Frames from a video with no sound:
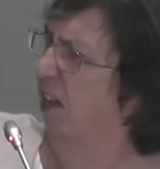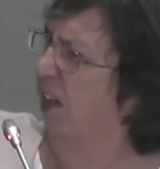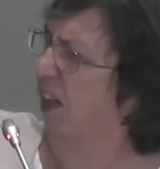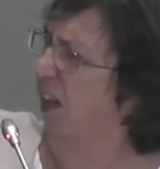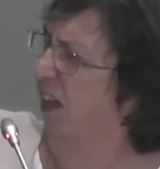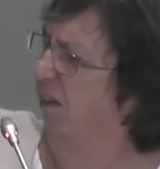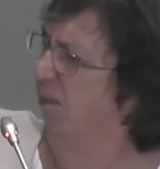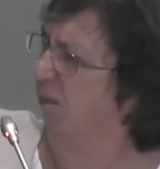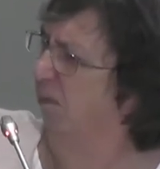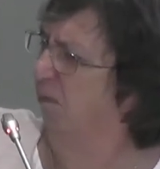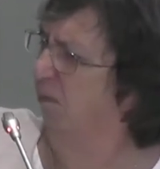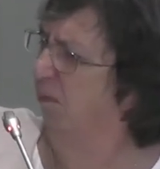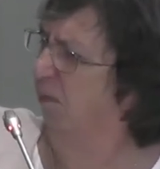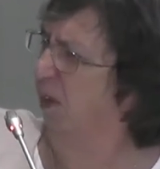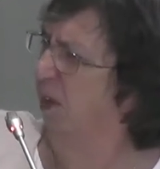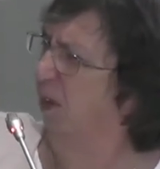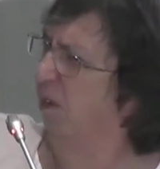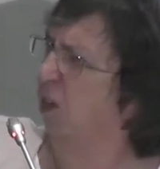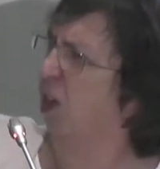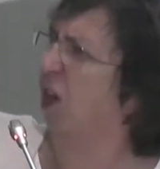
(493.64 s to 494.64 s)
in
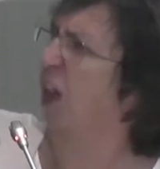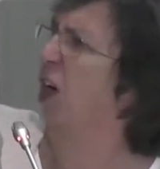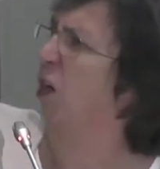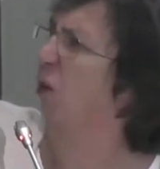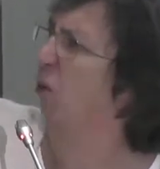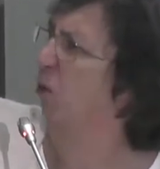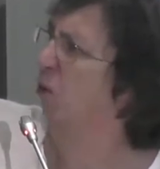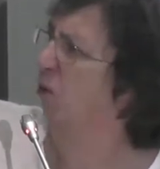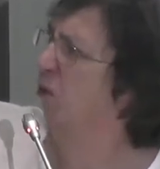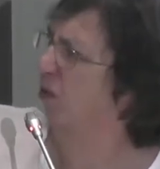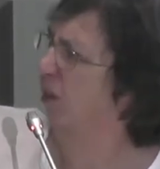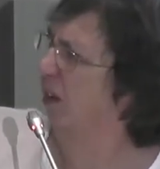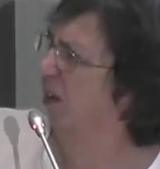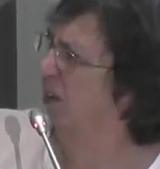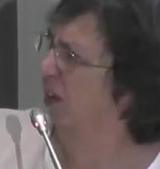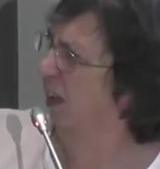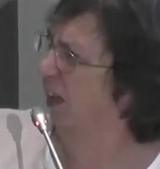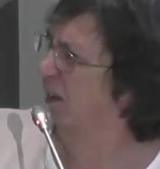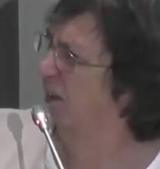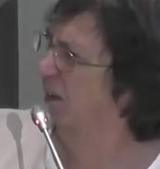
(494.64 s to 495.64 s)
clothes
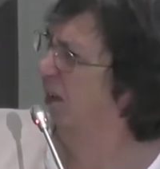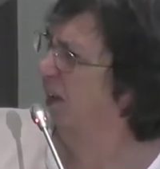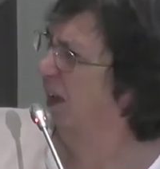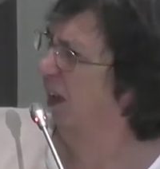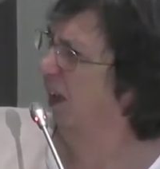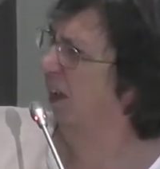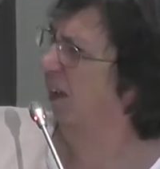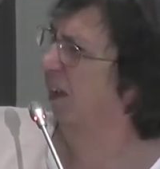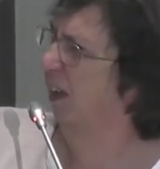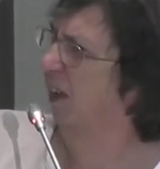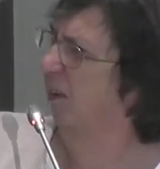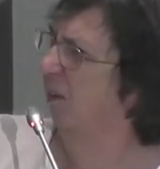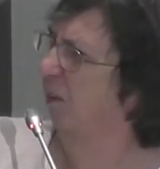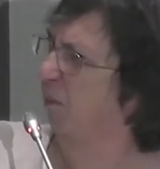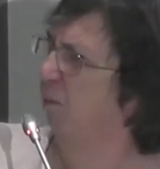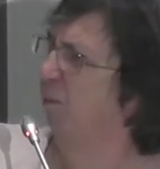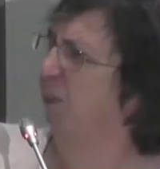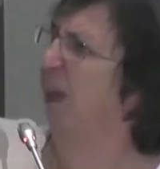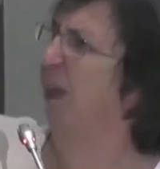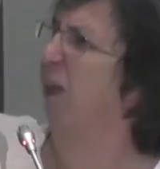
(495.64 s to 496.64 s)
and in
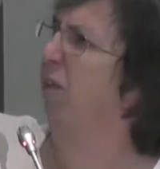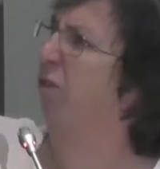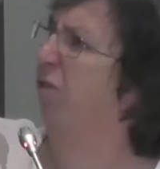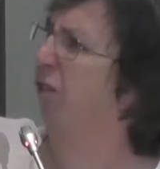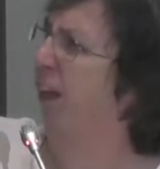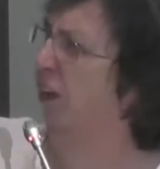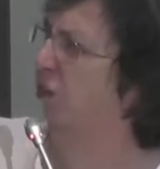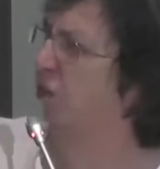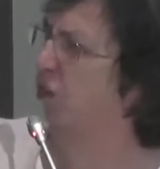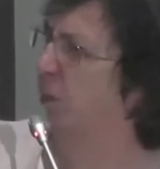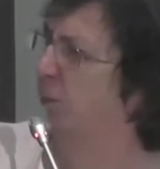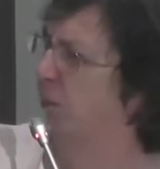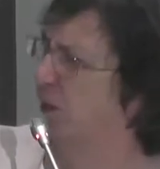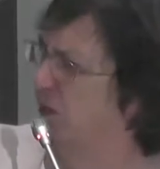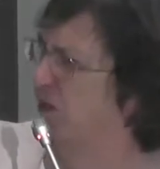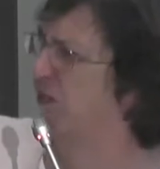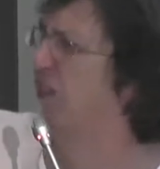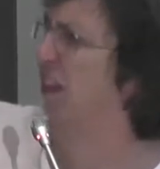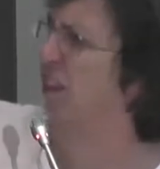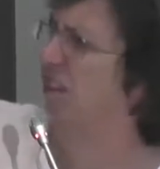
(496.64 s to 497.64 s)
being fashionable.
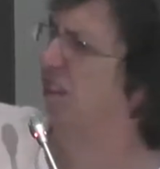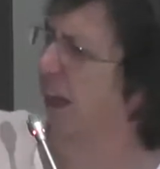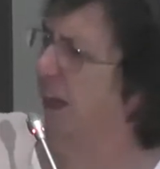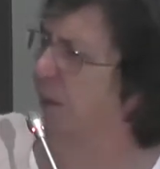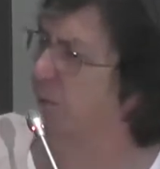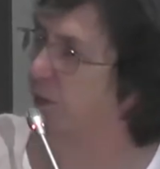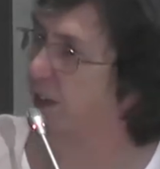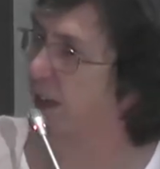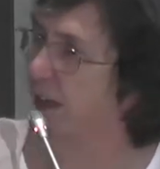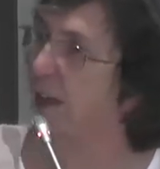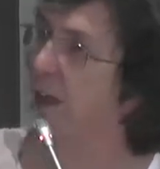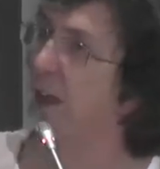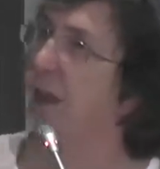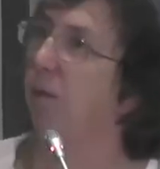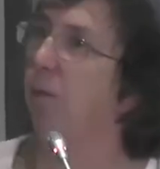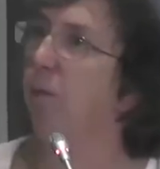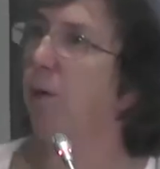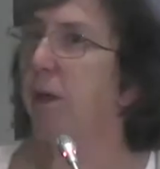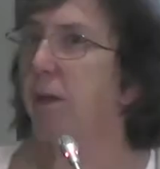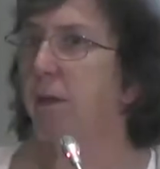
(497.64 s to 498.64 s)
Sit down, dear."
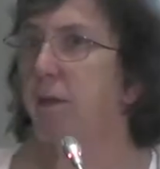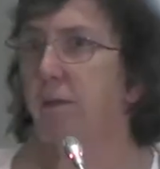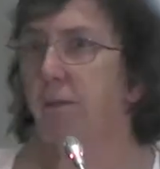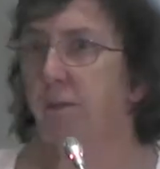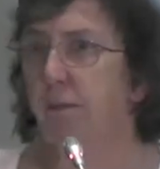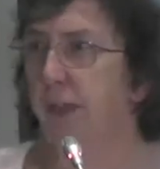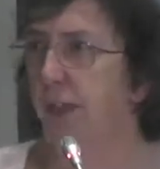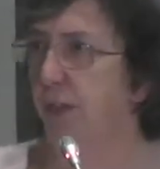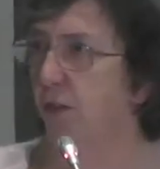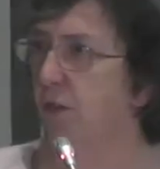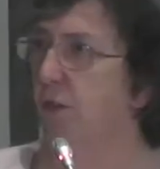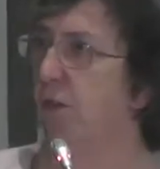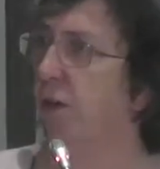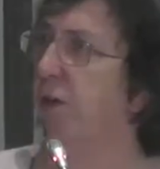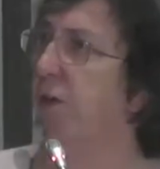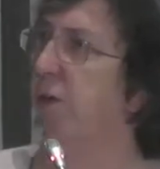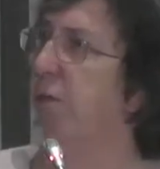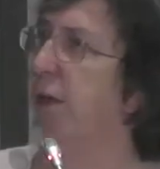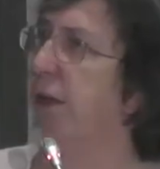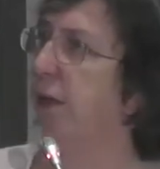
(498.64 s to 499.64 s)
Well, that's
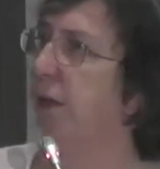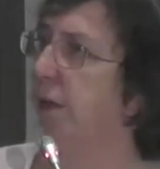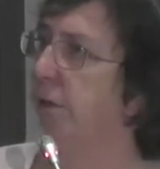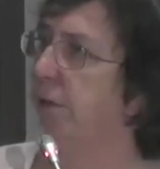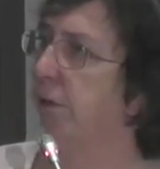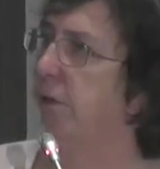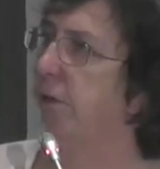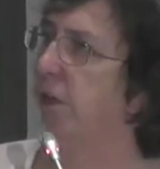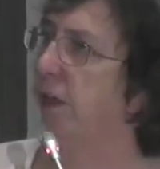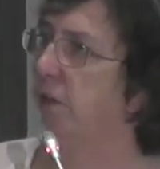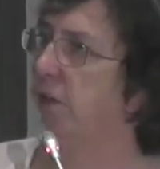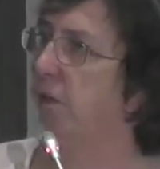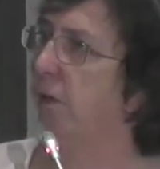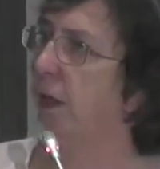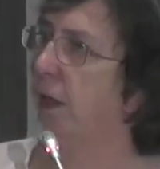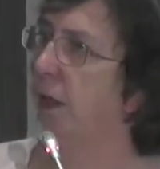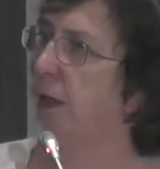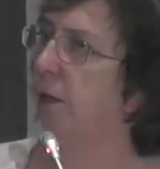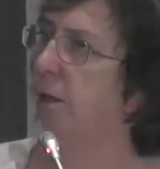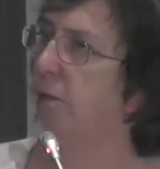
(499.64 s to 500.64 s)
not the way that you address an
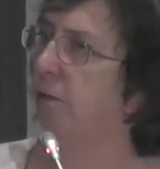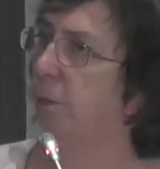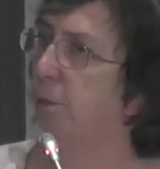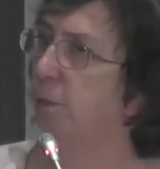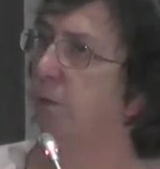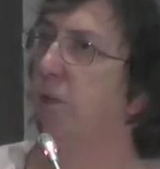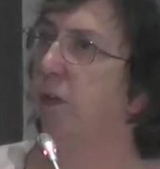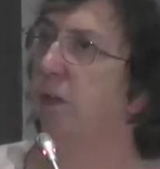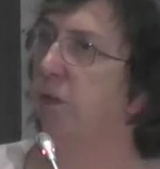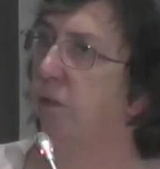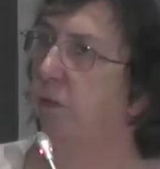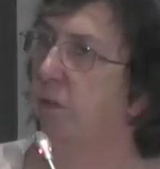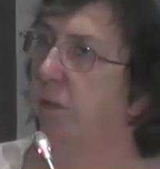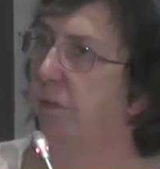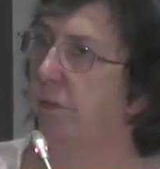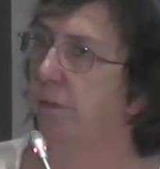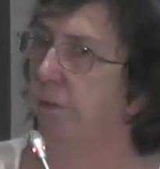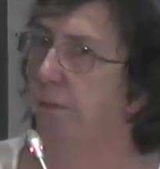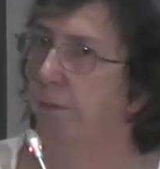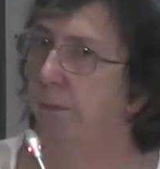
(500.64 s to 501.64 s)
elected
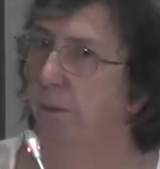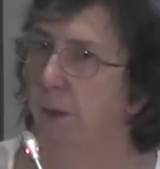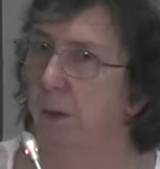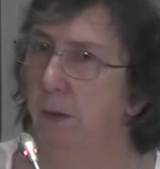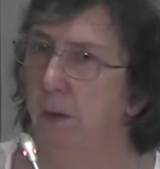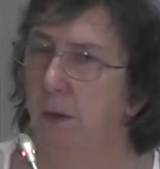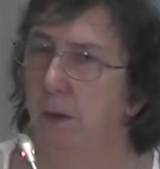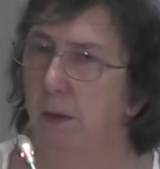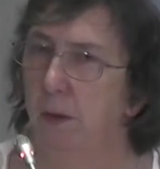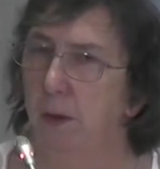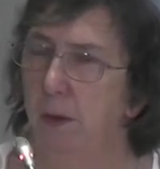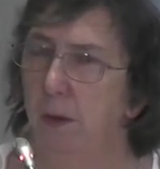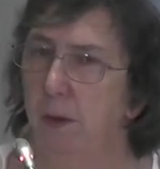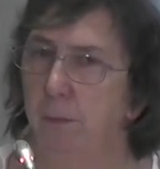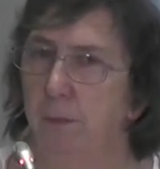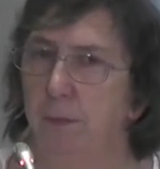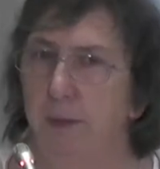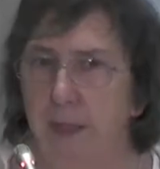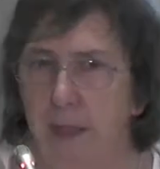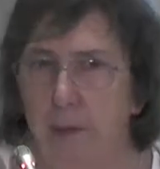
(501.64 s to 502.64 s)
representative.
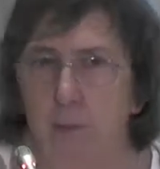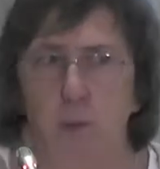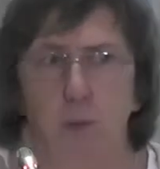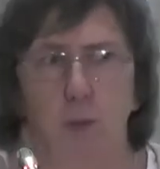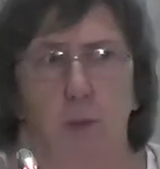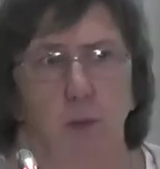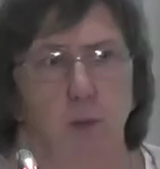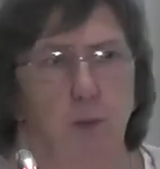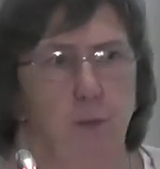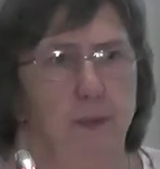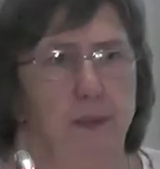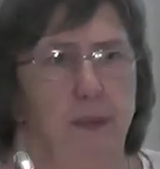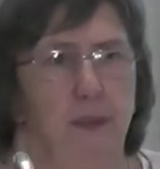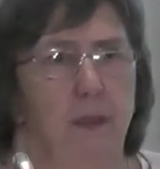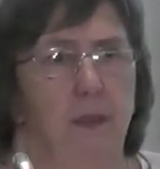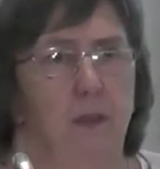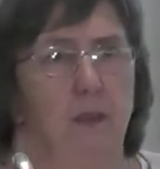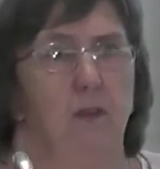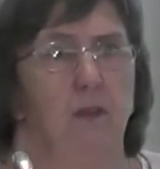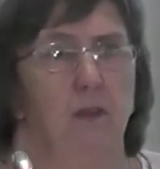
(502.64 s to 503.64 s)
But that was what was
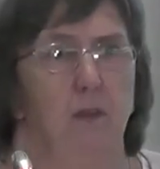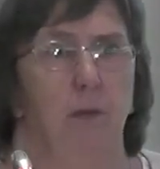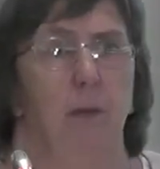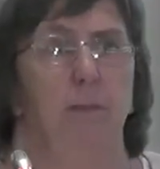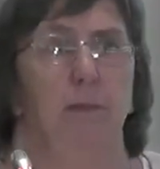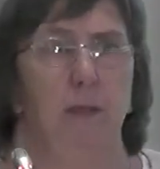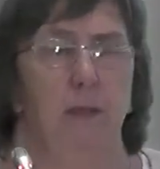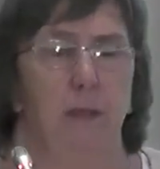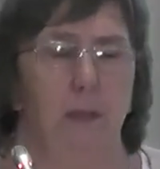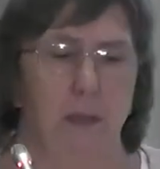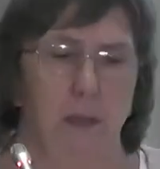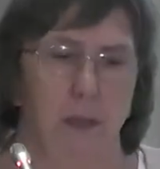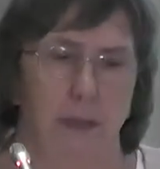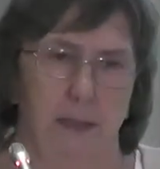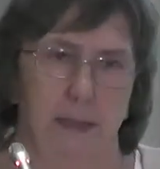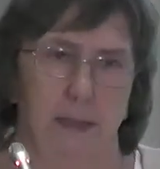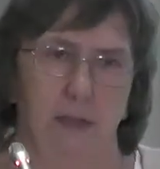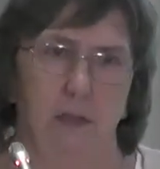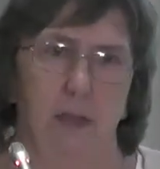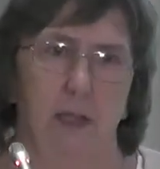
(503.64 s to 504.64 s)
being done to the women
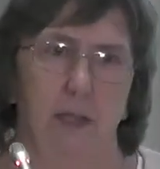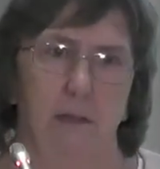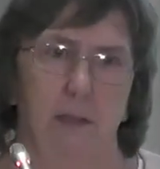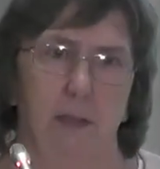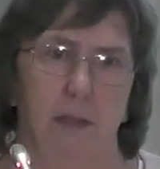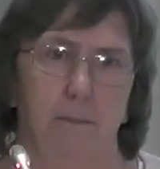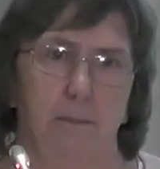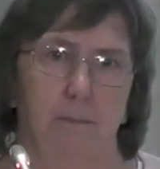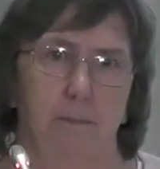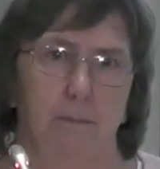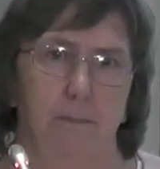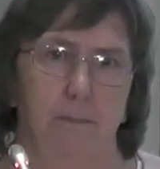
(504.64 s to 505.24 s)
in that area.